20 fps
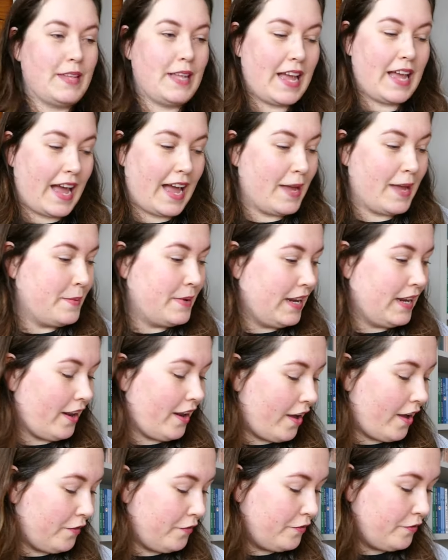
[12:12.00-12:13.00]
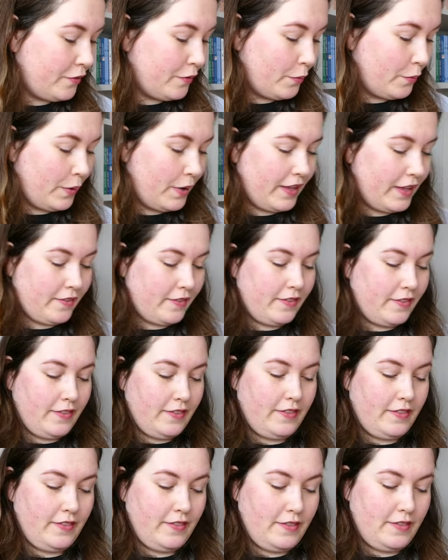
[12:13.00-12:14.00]
I am in love with
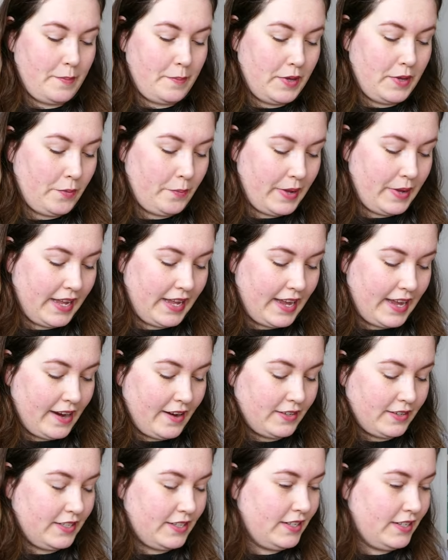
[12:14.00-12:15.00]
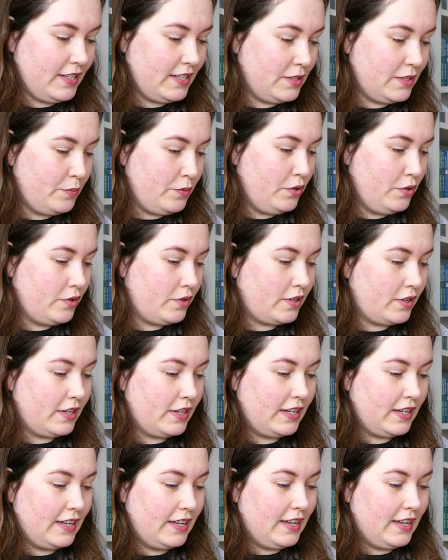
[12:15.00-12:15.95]
the male main character in this book.